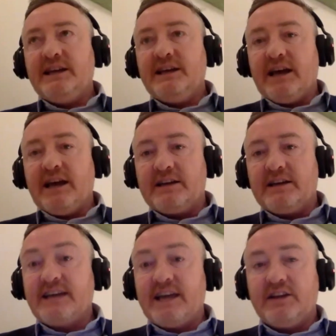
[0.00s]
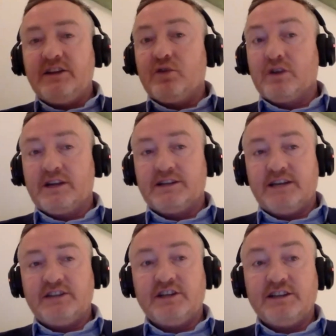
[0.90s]
the scale of the
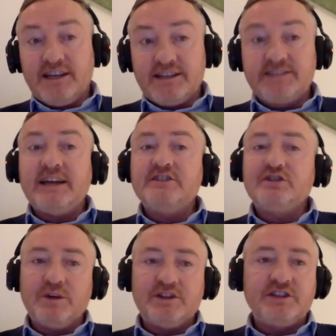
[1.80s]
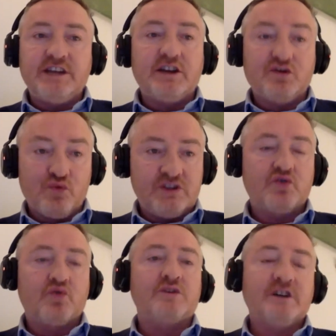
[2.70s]
organization and the extent to which they can
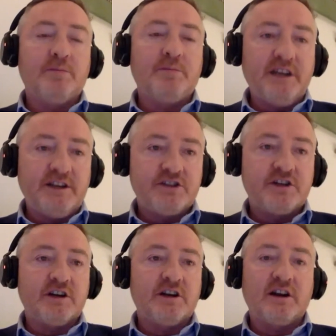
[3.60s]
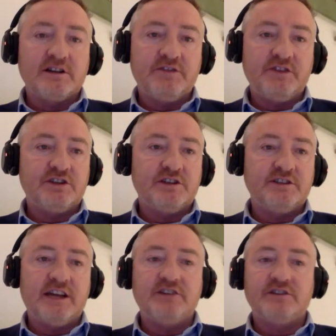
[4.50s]
resource up an internal artificial
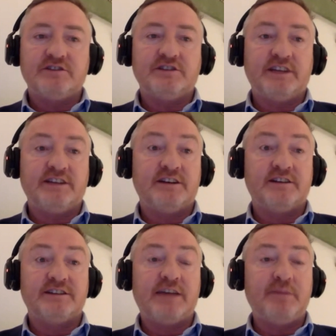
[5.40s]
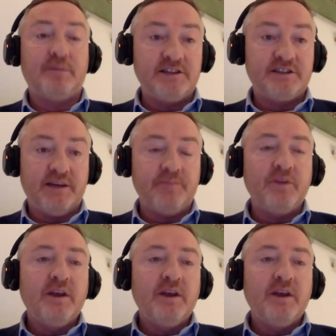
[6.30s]
intelligence or data science capability.